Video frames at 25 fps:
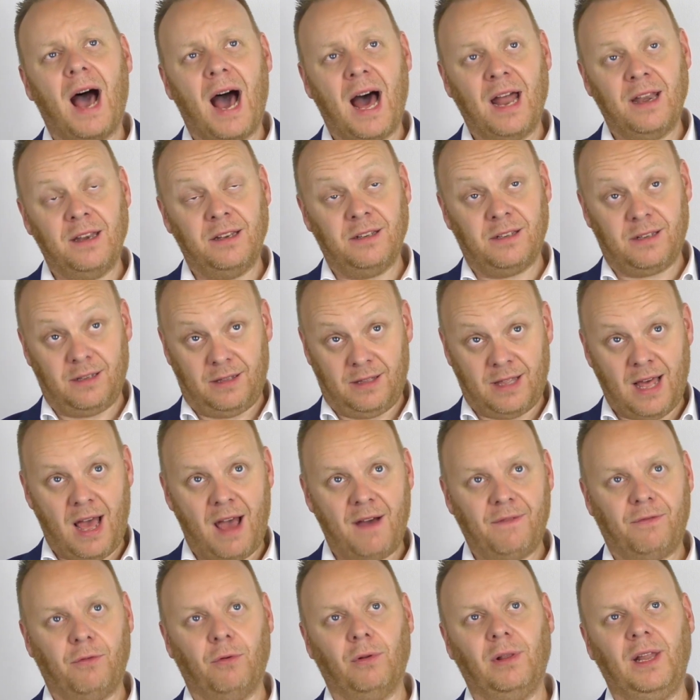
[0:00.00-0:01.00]
and
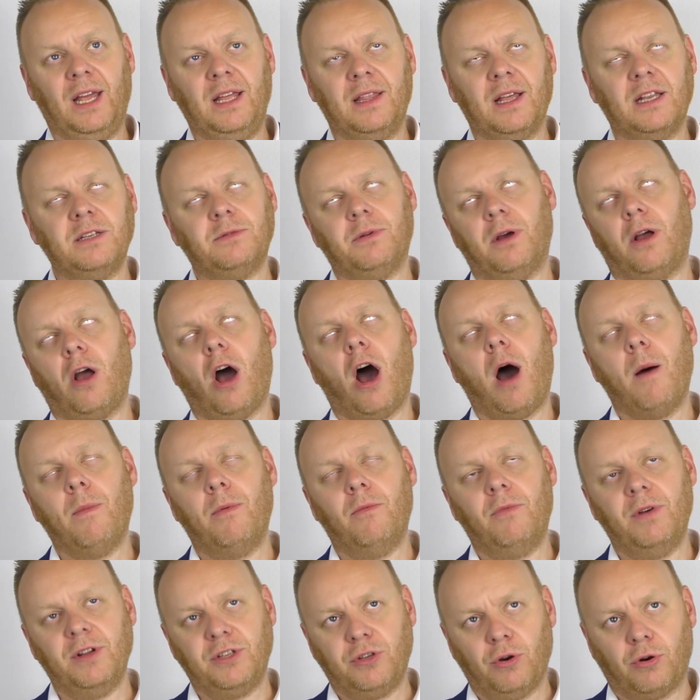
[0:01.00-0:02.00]
therefore lead into to a
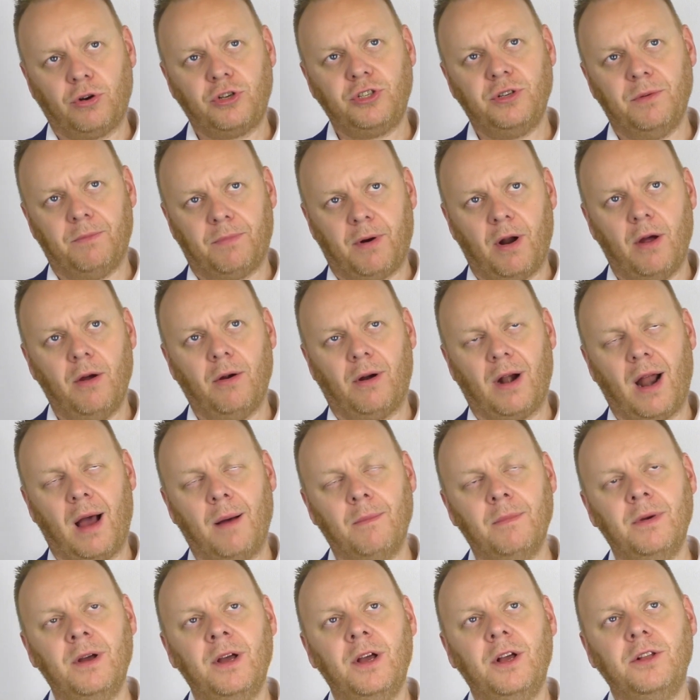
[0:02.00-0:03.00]
carbon reduction
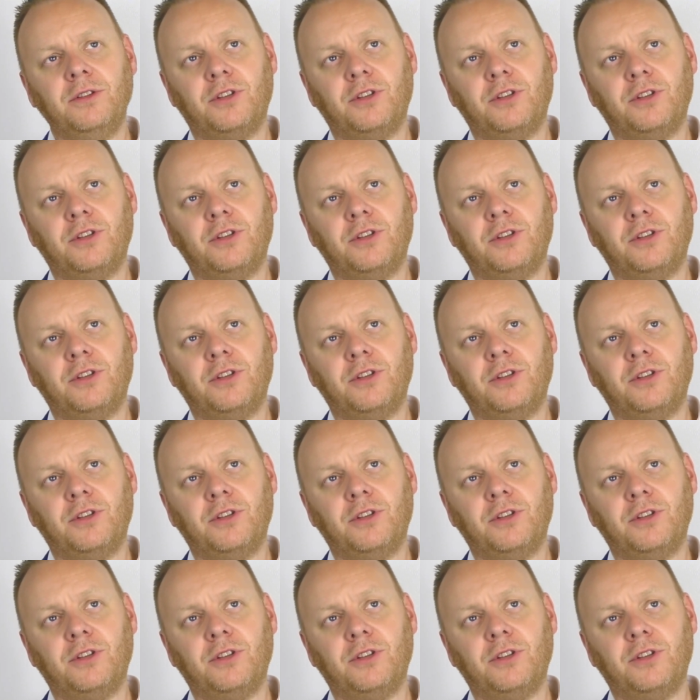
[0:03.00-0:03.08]
program